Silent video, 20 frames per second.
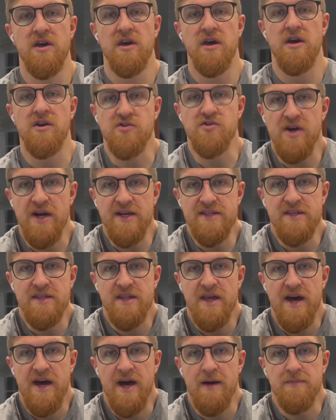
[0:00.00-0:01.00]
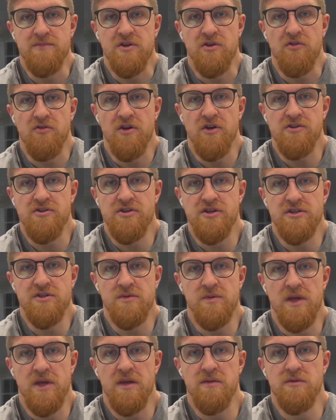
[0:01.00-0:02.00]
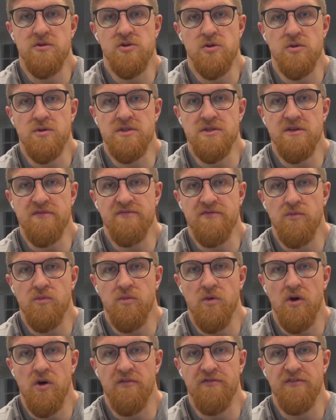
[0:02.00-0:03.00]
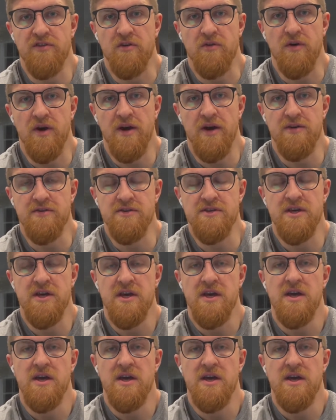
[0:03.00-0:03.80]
contracting the abs and crunching so we keep the shoulders off the ground